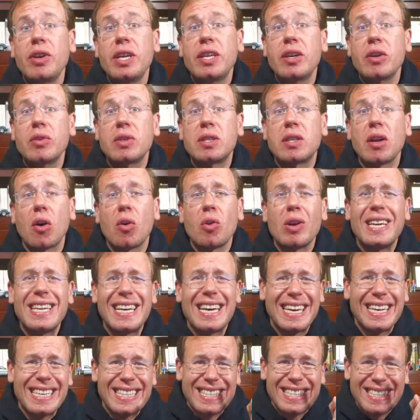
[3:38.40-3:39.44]
we used
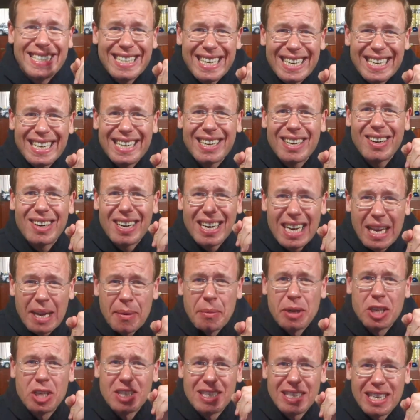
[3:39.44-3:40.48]
only a single
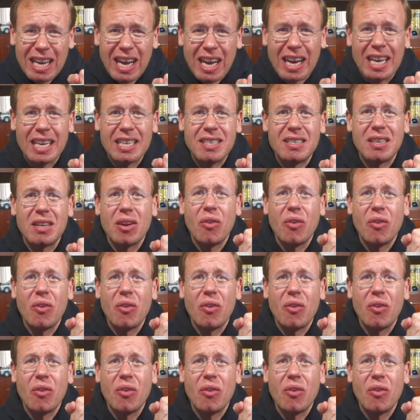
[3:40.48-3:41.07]
image slice